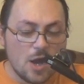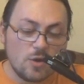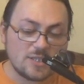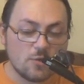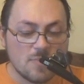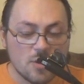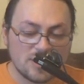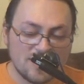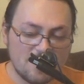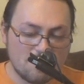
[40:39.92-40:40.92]
Also,
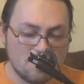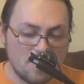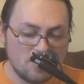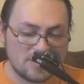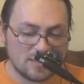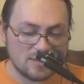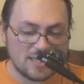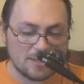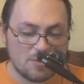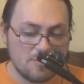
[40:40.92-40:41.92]
most of the proposals
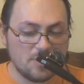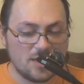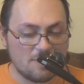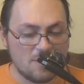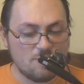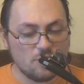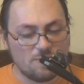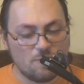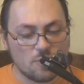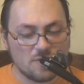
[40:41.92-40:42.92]
that people like me put
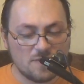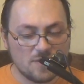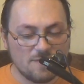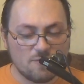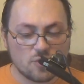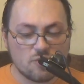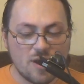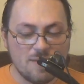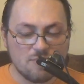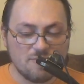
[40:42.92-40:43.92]
forth for
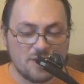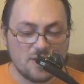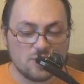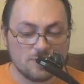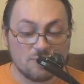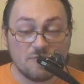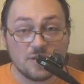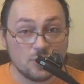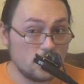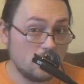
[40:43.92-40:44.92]
crime
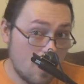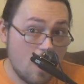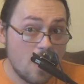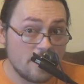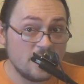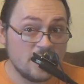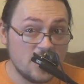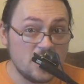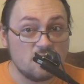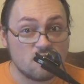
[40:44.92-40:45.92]
prevention are
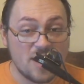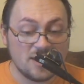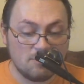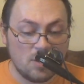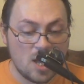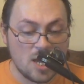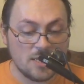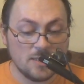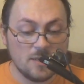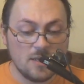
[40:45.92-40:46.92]
indeed race
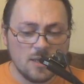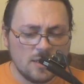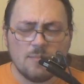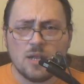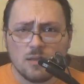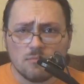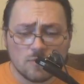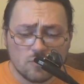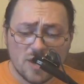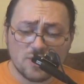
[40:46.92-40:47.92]
blind. Namely,
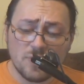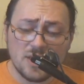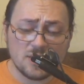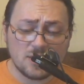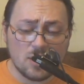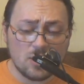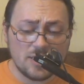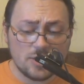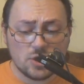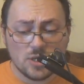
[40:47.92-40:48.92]
graduate
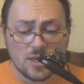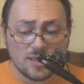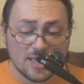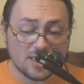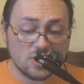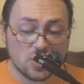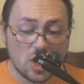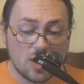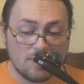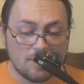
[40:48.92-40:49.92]
college, get a
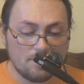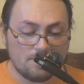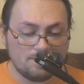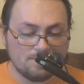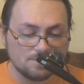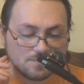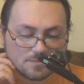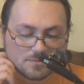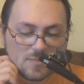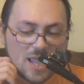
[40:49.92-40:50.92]
job,
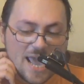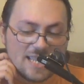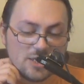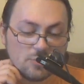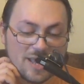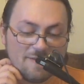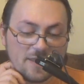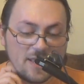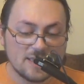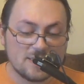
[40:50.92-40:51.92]
and don't have
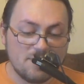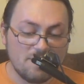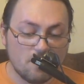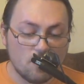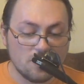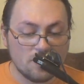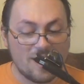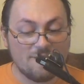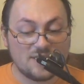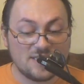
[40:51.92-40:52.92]
kids before you
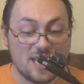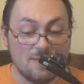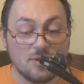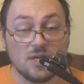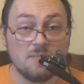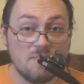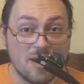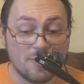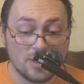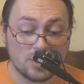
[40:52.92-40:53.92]
have a stable
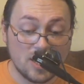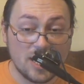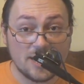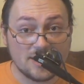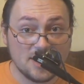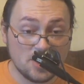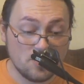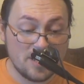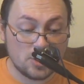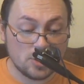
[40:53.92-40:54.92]
marriage-like
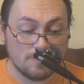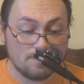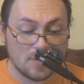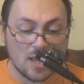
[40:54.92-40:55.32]
situation.